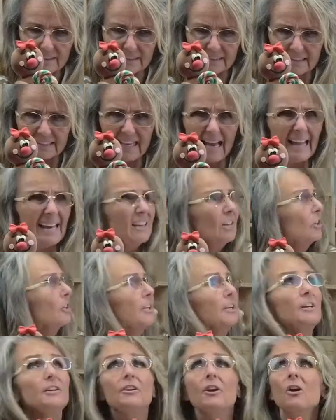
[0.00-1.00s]
It's kind of
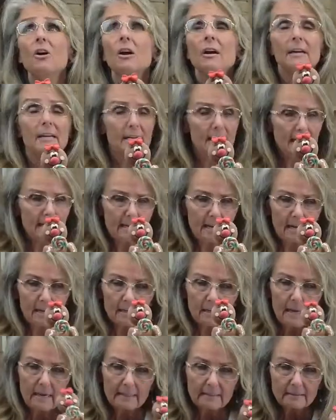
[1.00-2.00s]
looking dark, and I
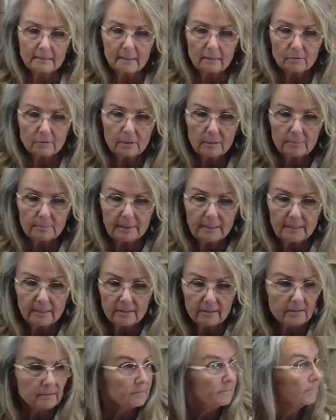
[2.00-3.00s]
got lights on up here.